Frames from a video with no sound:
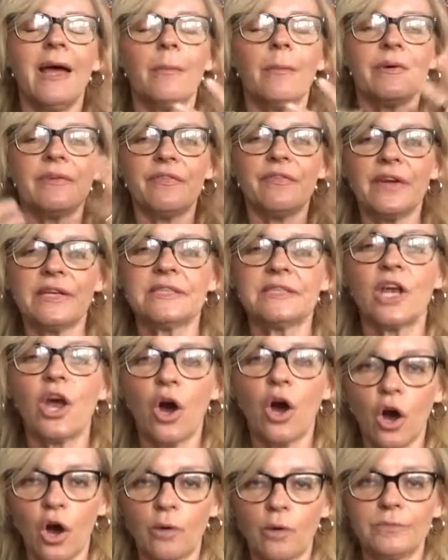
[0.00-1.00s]
face
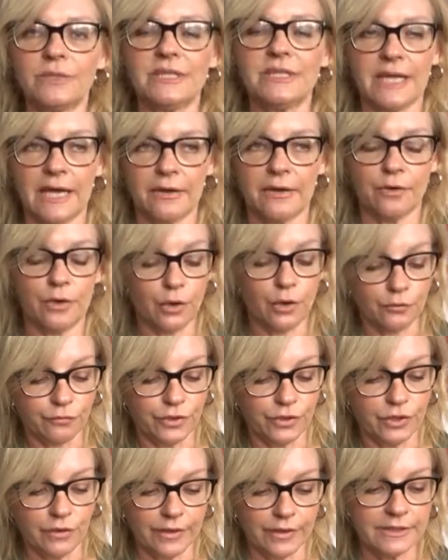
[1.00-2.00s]
calmed down
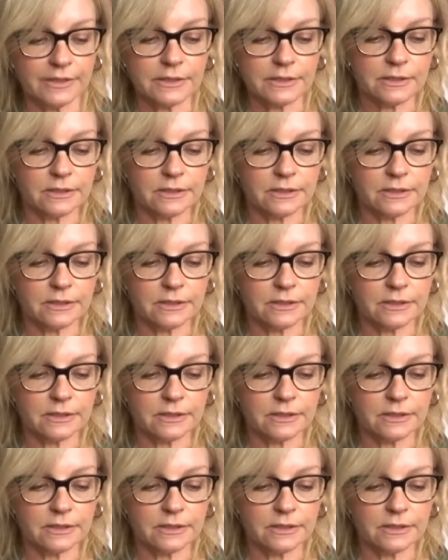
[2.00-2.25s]
overnight,